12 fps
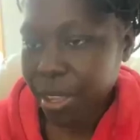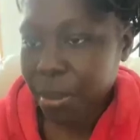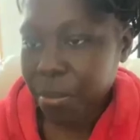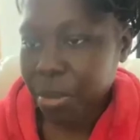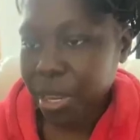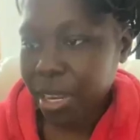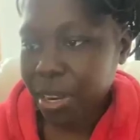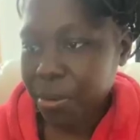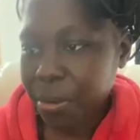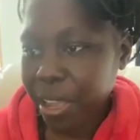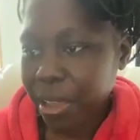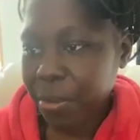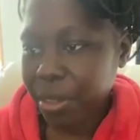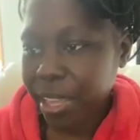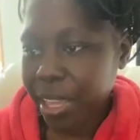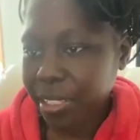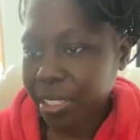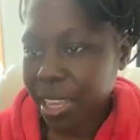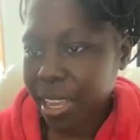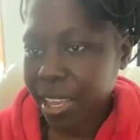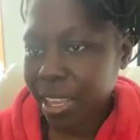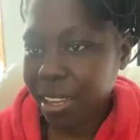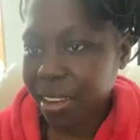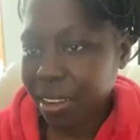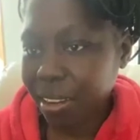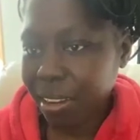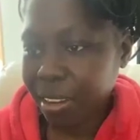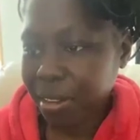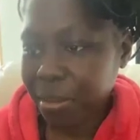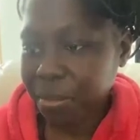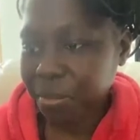But anyway, with that said, I